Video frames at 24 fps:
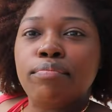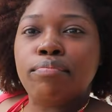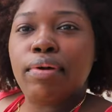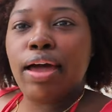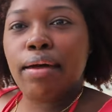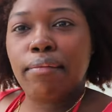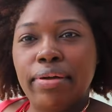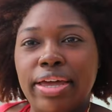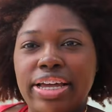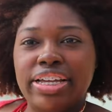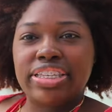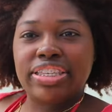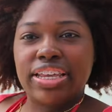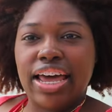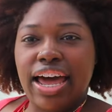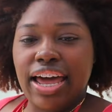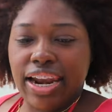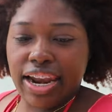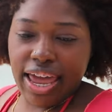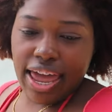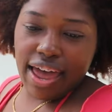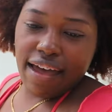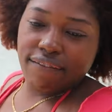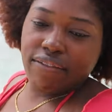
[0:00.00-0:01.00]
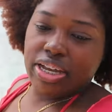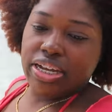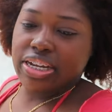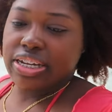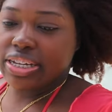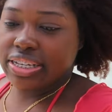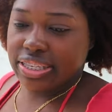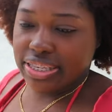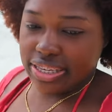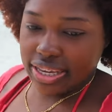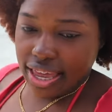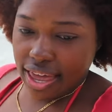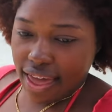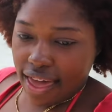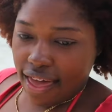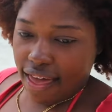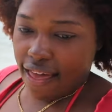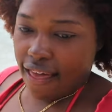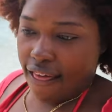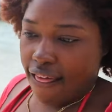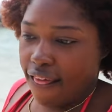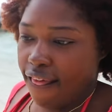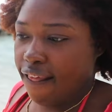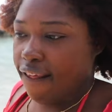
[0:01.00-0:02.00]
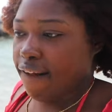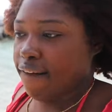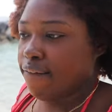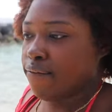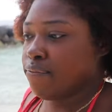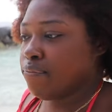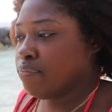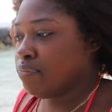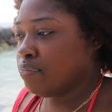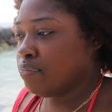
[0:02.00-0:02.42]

baby. It's time to have a good time.